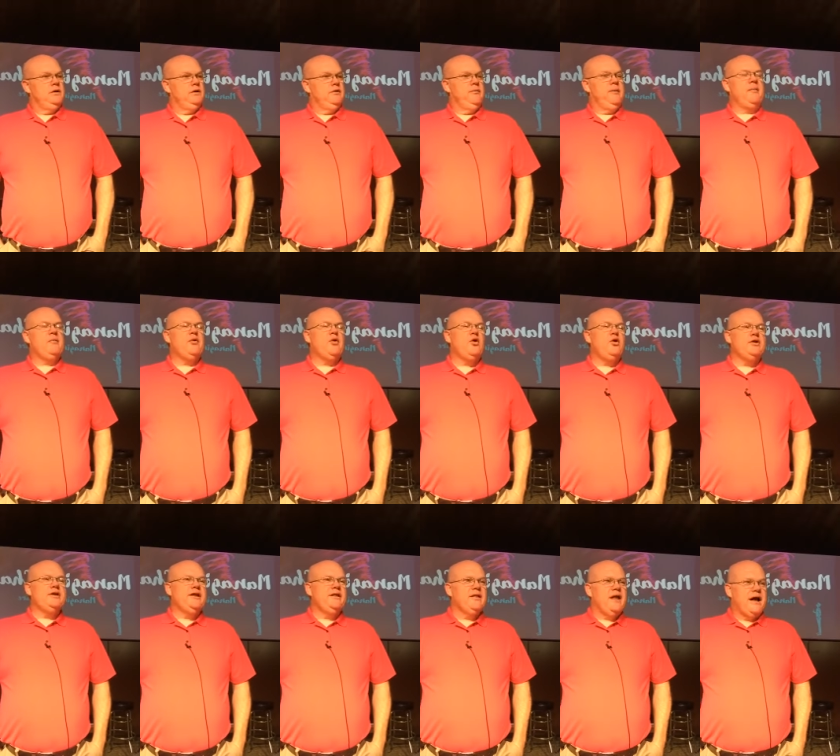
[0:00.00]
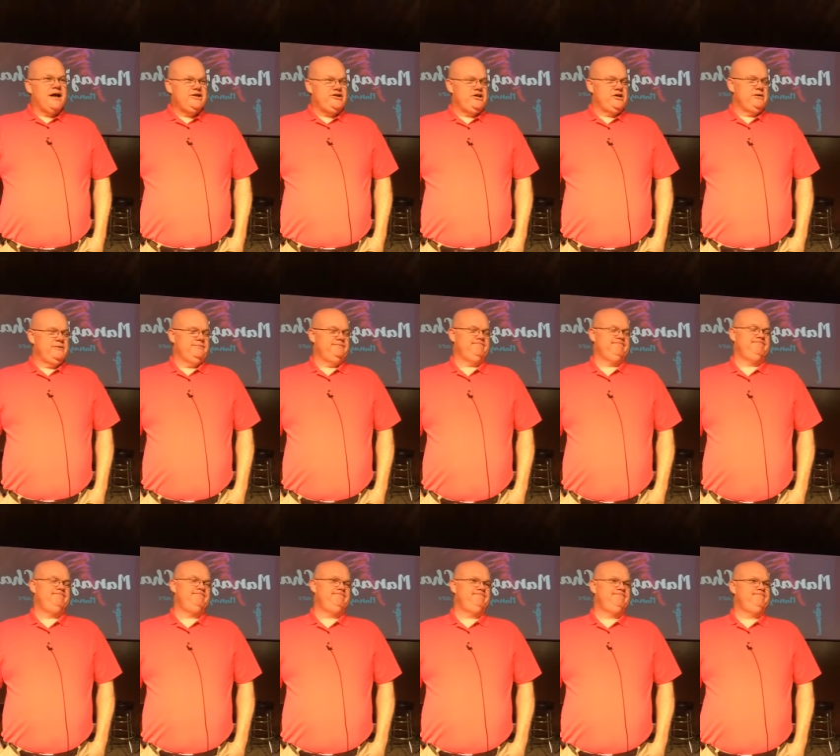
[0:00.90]
Remember old Elijah?
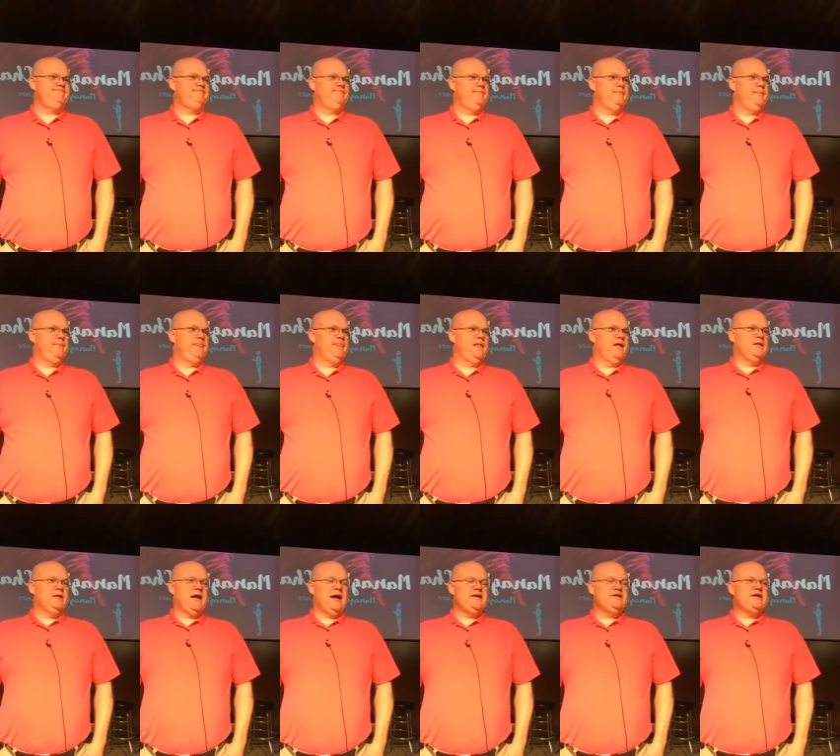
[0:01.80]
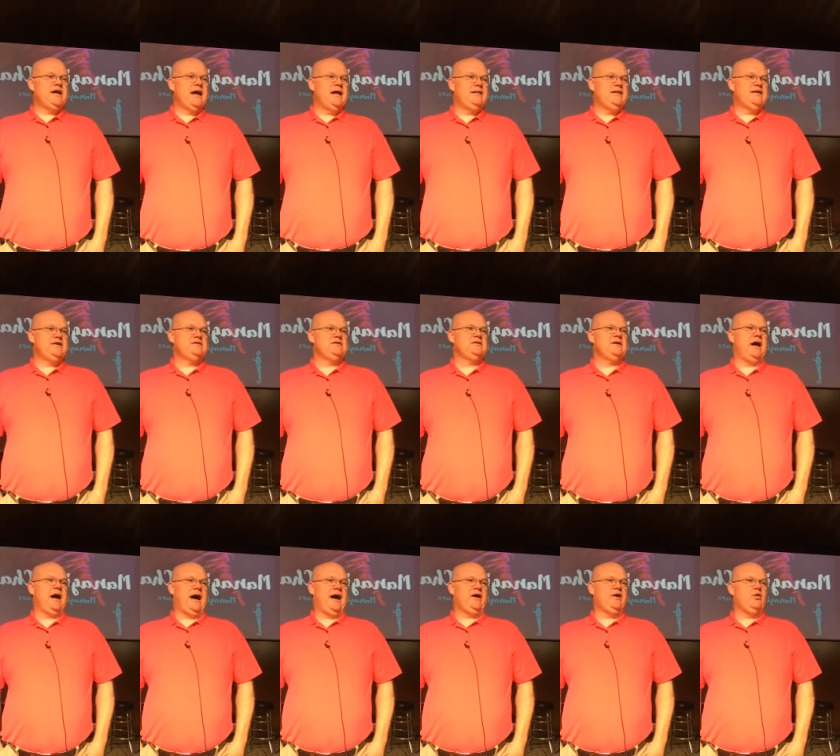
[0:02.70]
Elijah had this
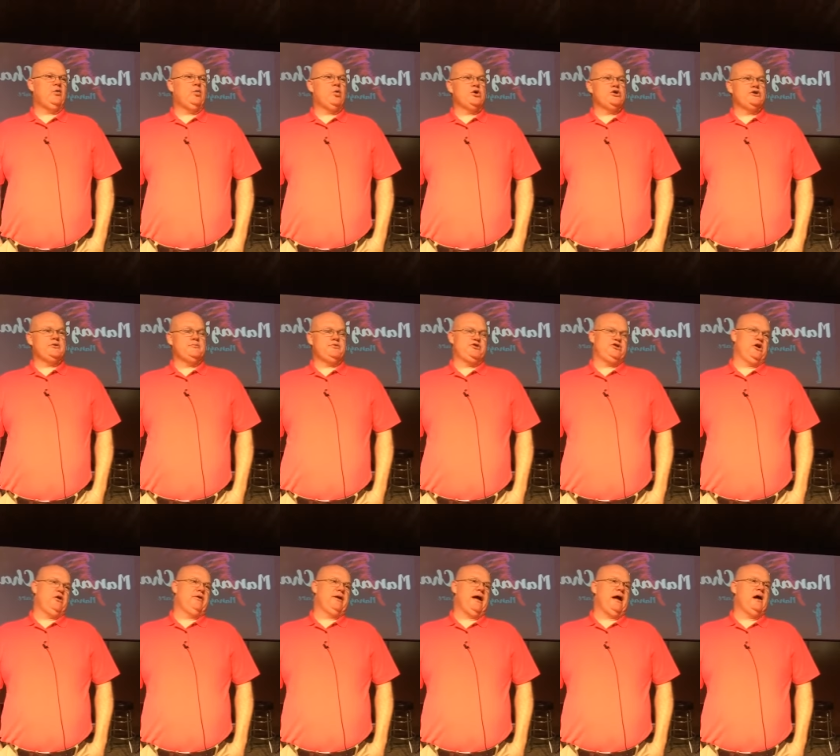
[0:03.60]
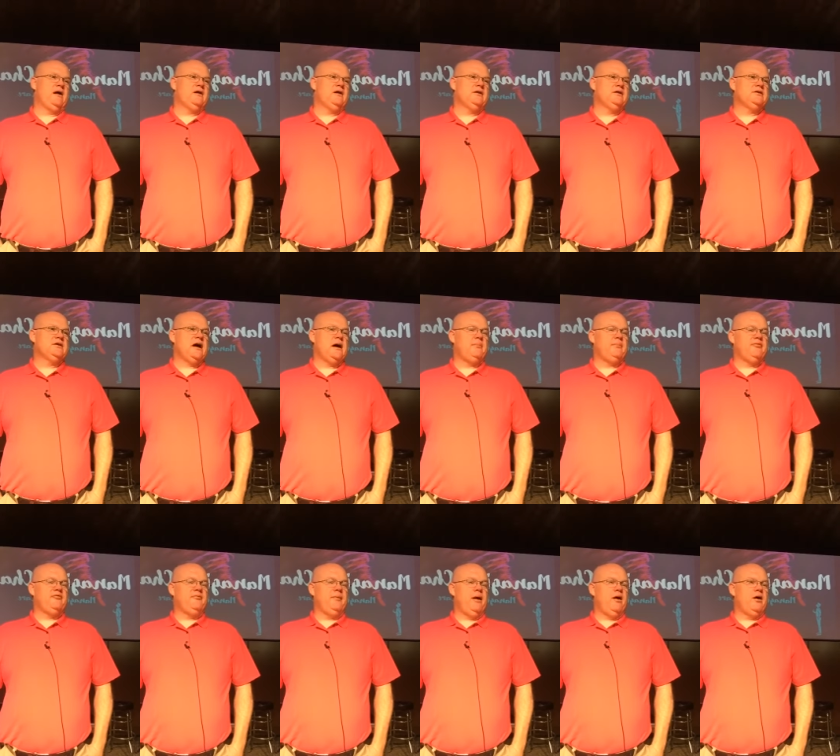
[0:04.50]
idol worship showdown on the top
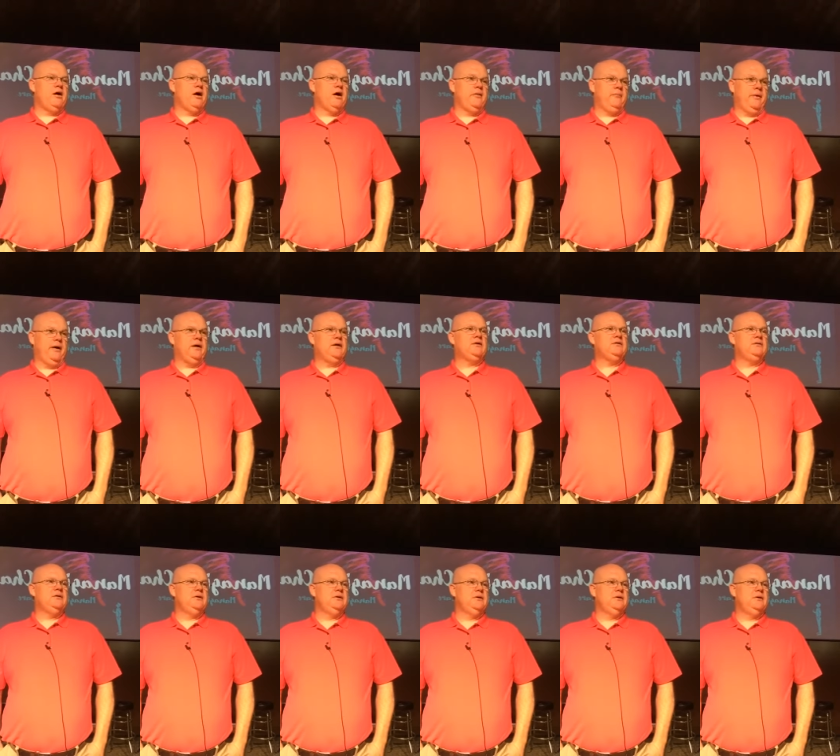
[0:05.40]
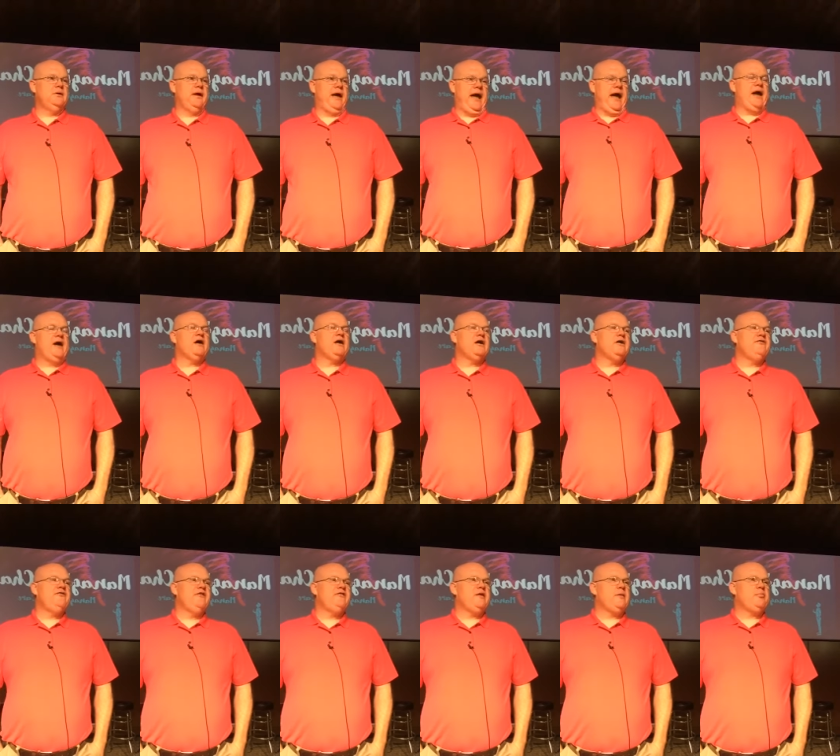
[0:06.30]
of Mount Carmel.
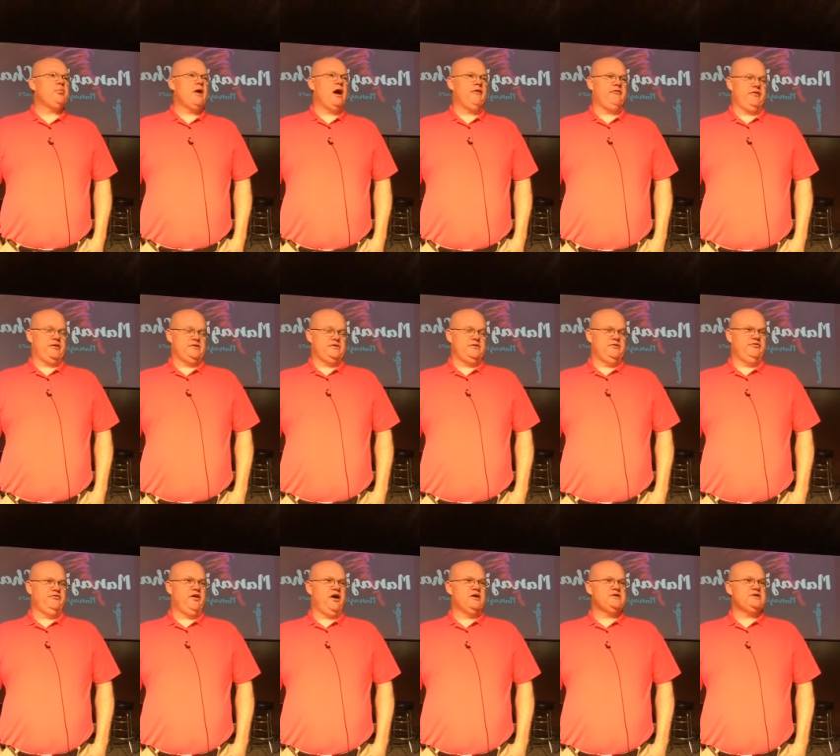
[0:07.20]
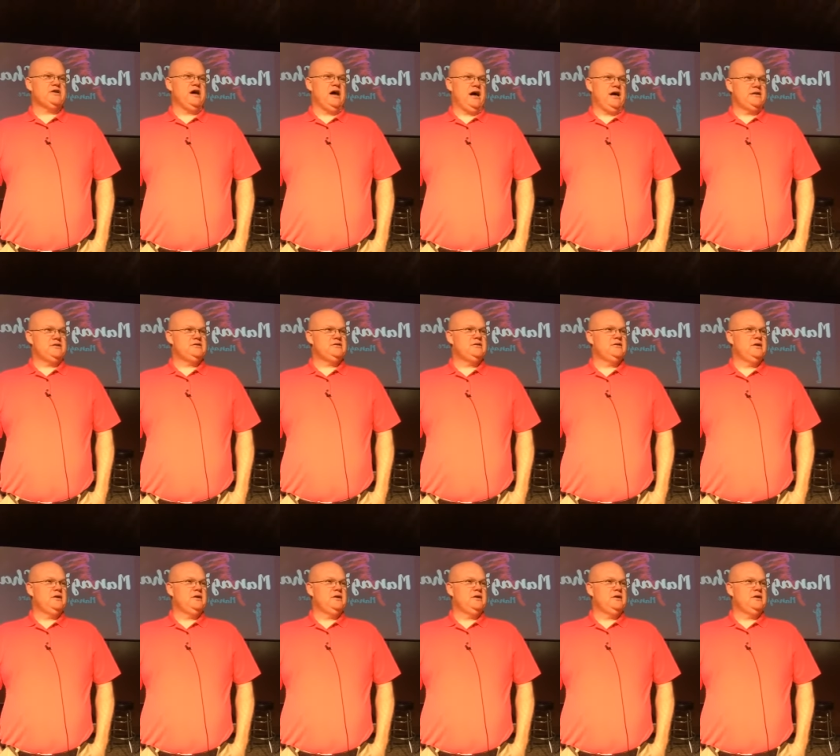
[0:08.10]
850 prophets and false gods.